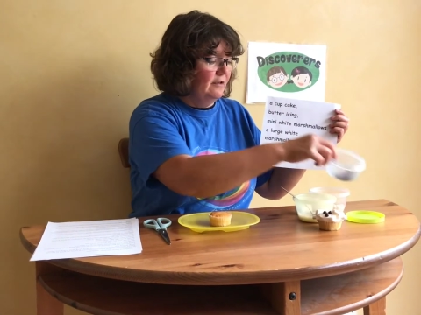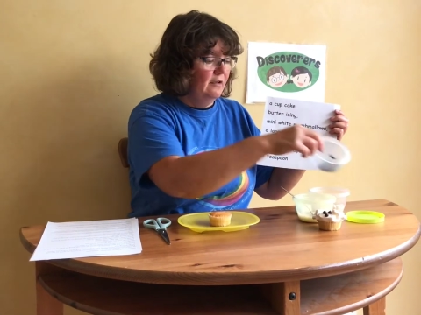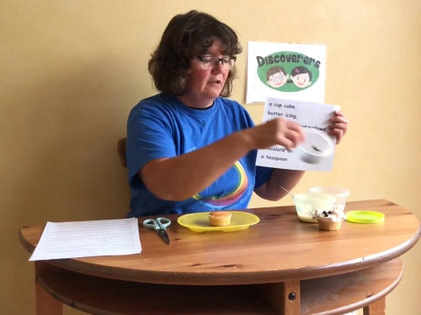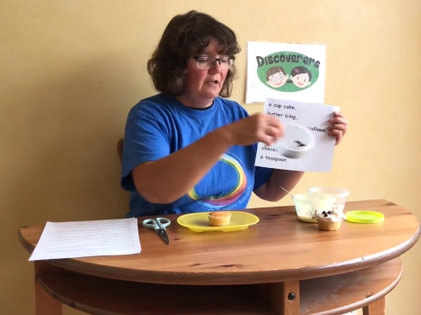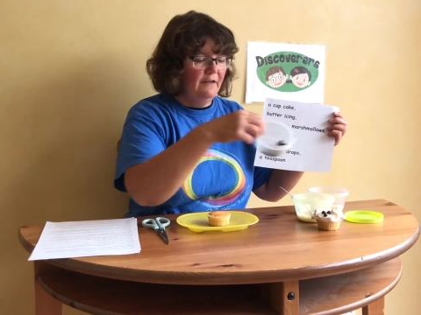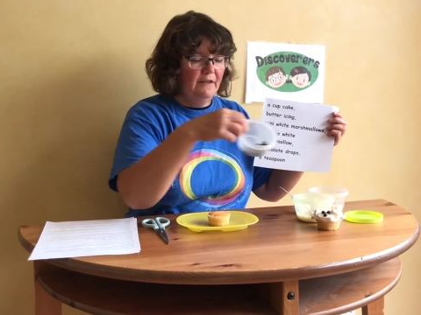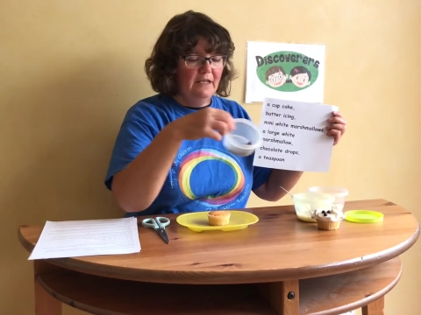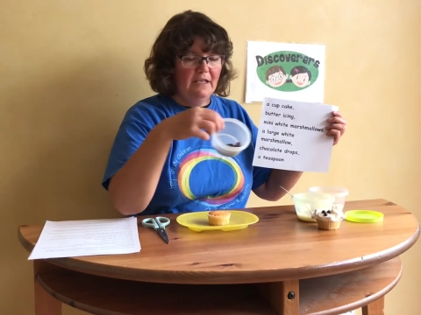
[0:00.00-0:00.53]

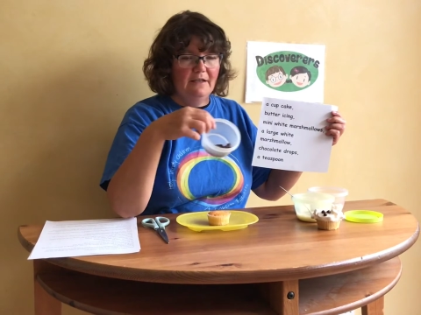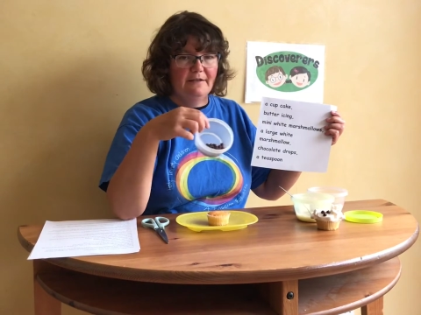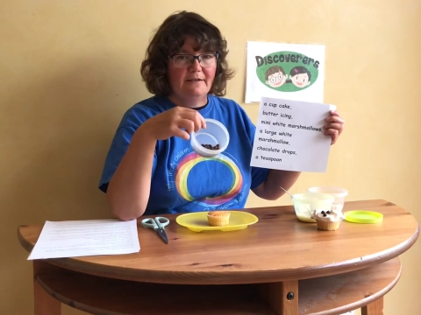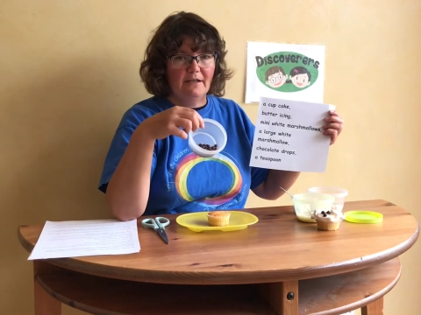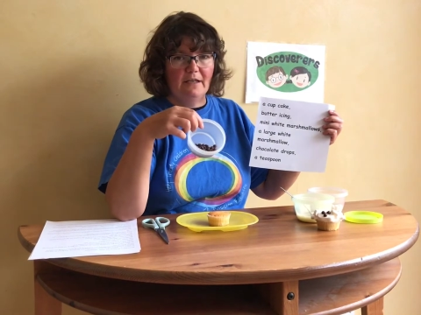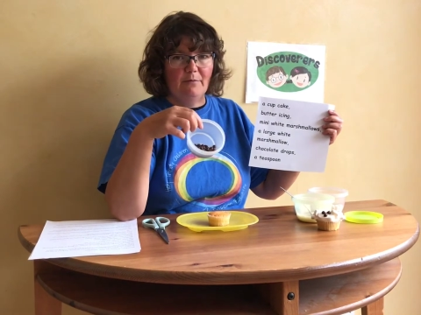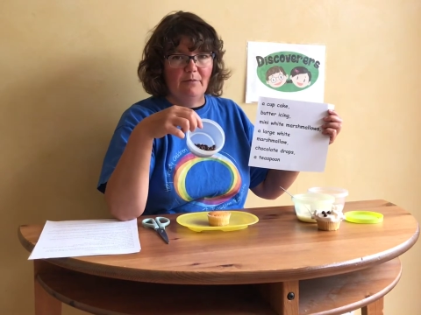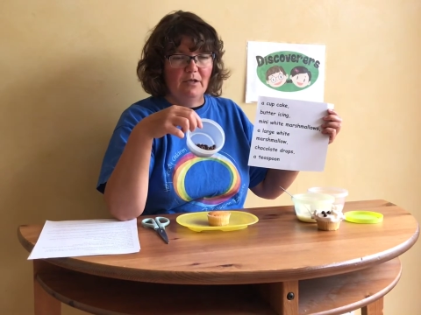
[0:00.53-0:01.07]
like these,
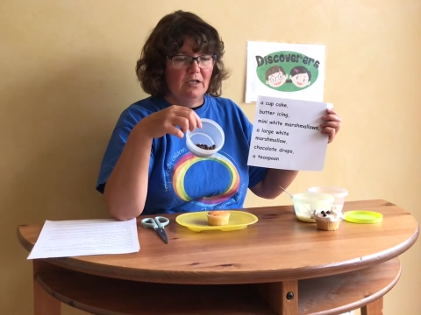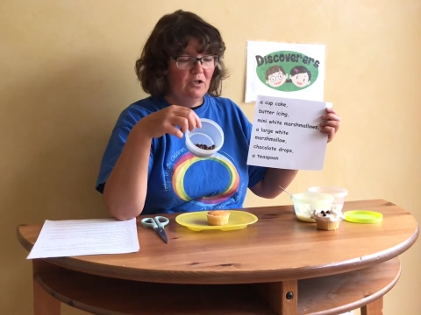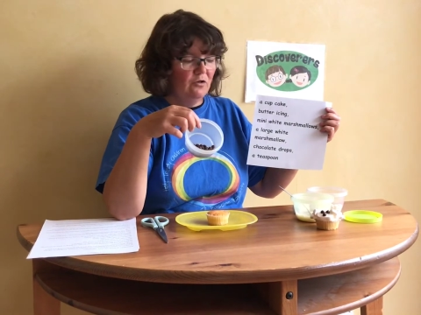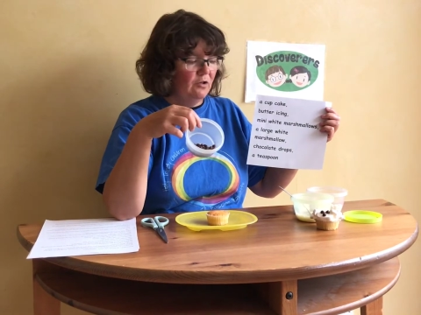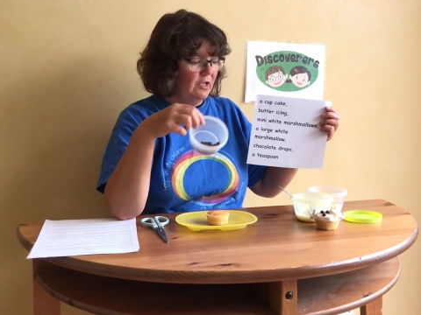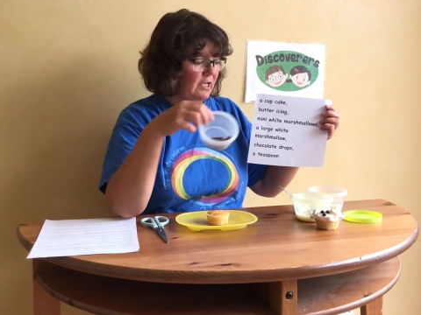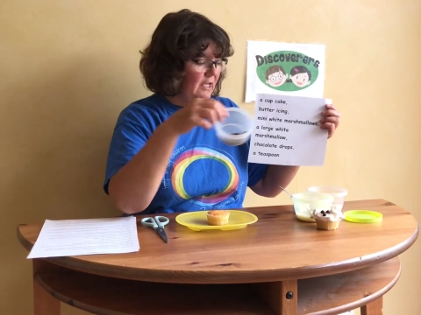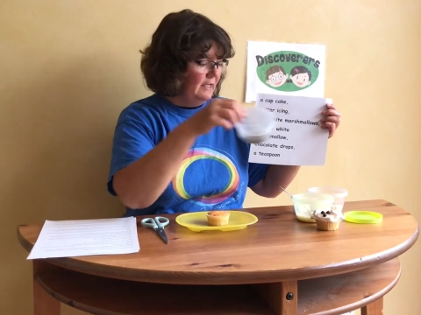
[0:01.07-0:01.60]
like you put in
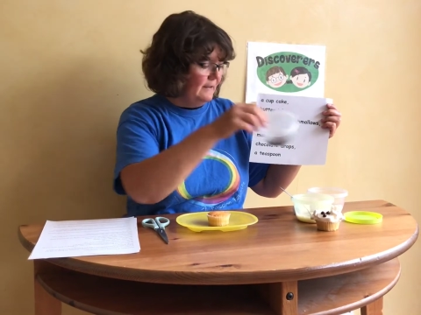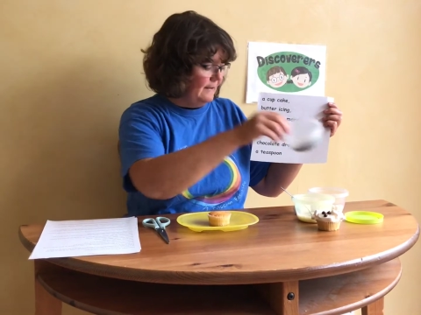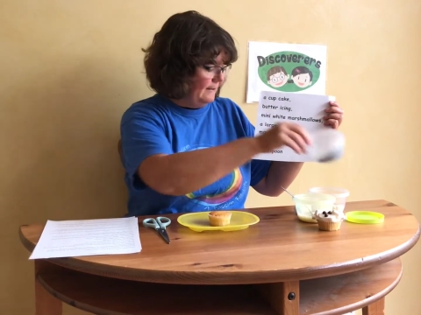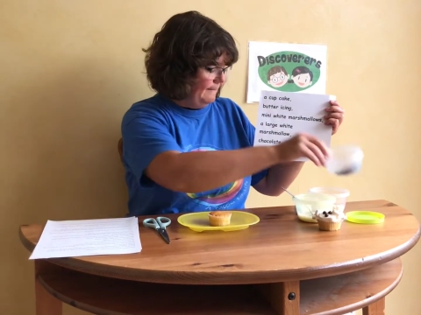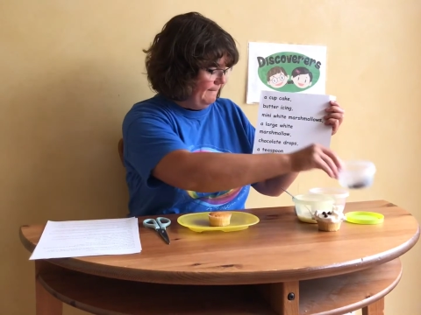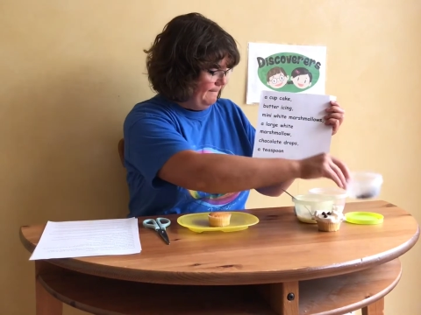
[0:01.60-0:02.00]
cookies.